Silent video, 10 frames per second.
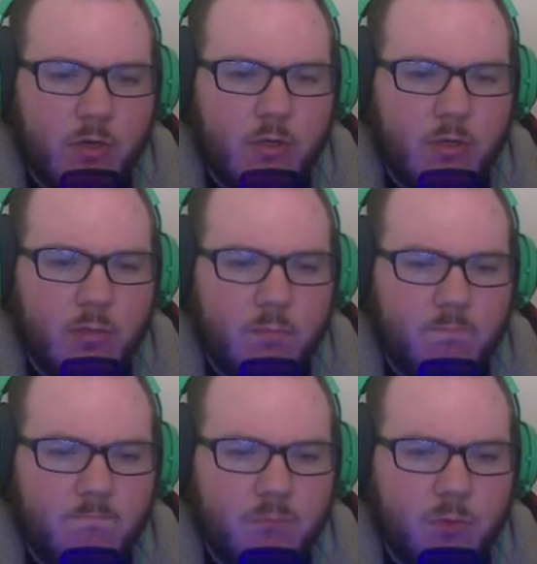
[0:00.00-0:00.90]
to
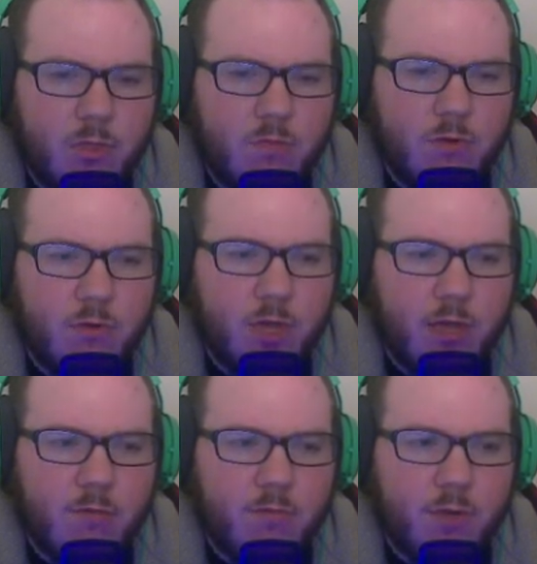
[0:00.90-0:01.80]
live her
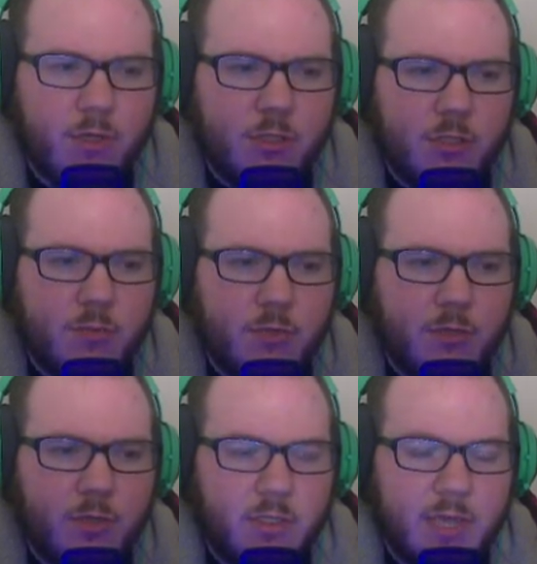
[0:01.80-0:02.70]
life, right? She's
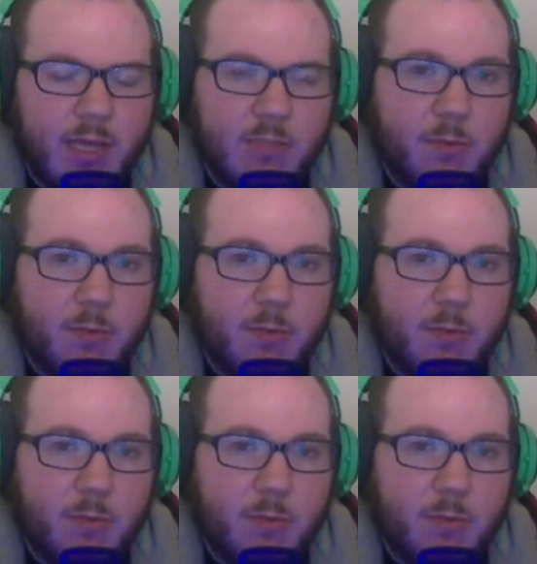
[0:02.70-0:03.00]
been attacked by